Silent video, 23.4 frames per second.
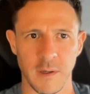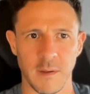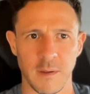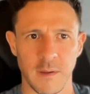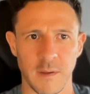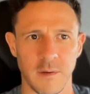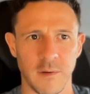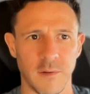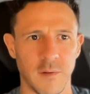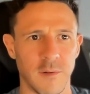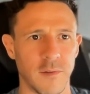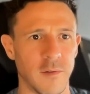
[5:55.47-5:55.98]
that
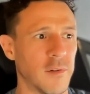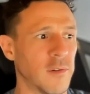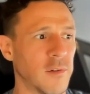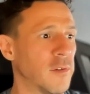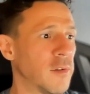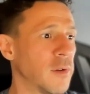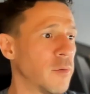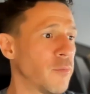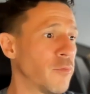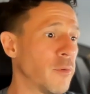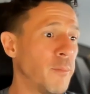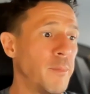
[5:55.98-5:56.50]
is just
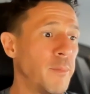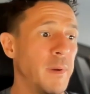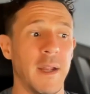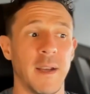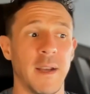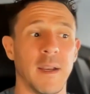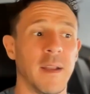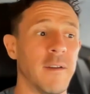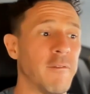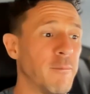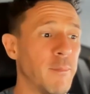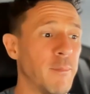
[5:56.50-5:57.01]
a
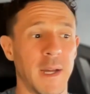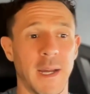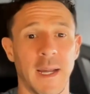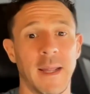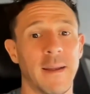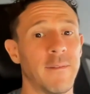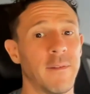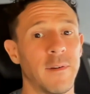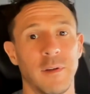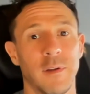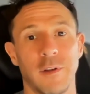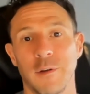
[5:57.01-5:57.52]
repetitive
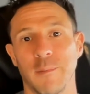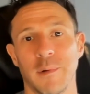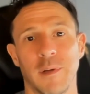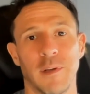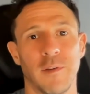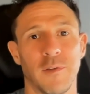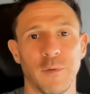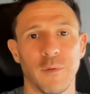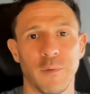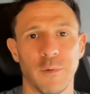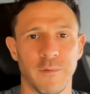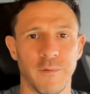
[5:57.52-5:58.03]
behavior you've been
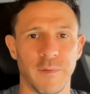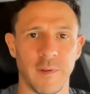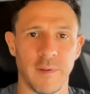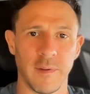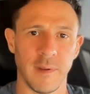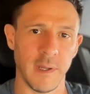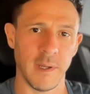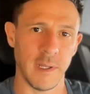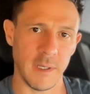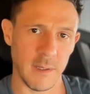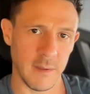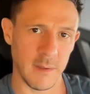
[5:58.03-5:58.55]
doing for
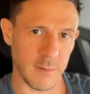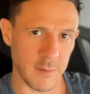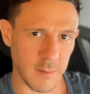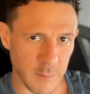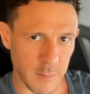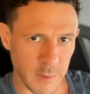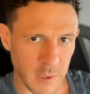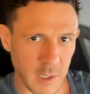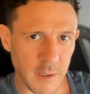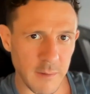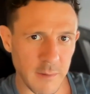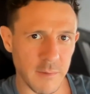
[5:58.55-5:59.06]
10 years or
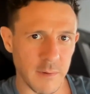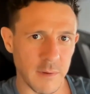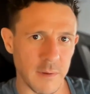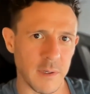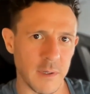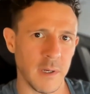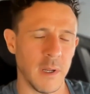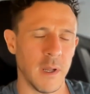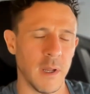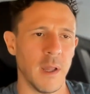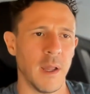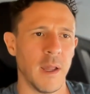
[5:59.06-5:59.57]
whatever,
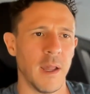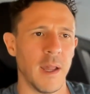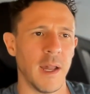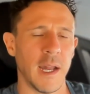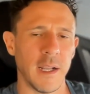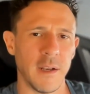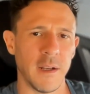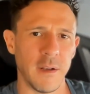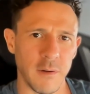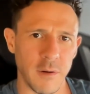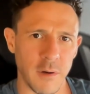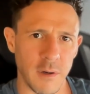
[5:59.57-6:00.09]

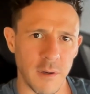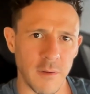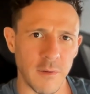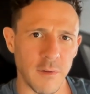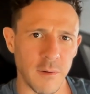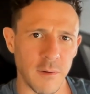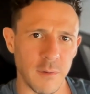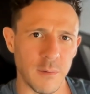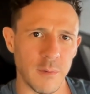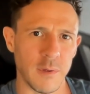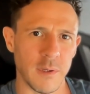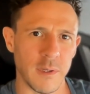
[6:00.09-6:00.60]
and not
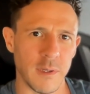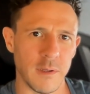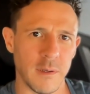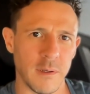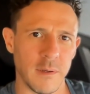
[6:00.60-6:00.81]
do it.